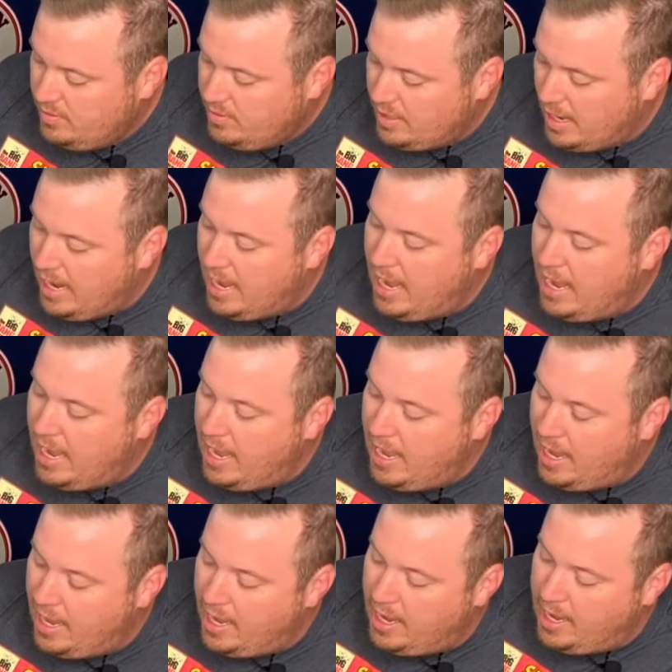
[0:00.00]

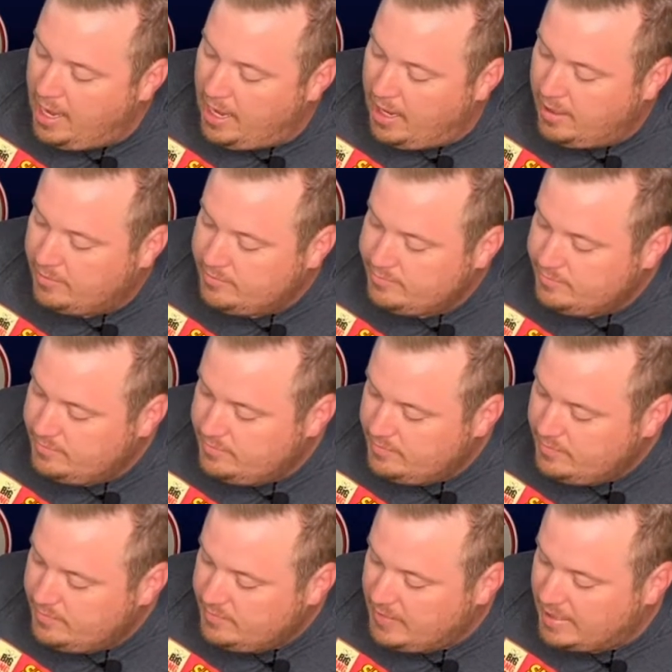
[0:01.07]
Ah,
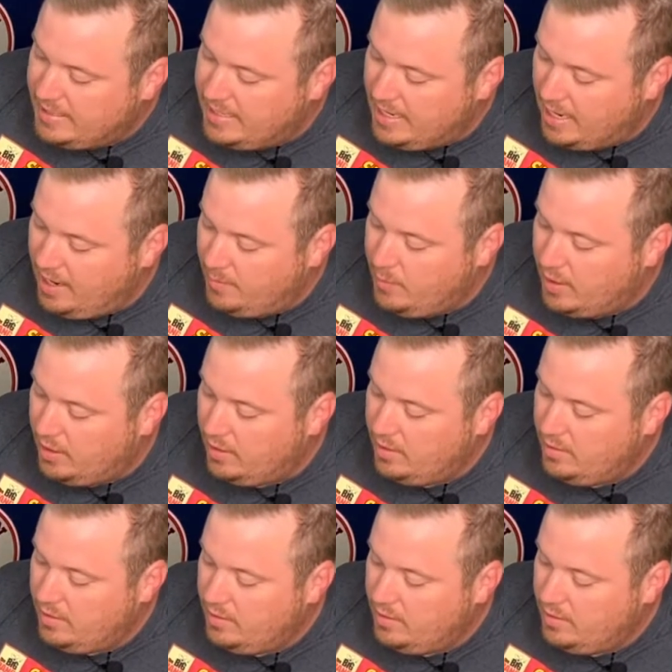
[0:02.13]
they got me.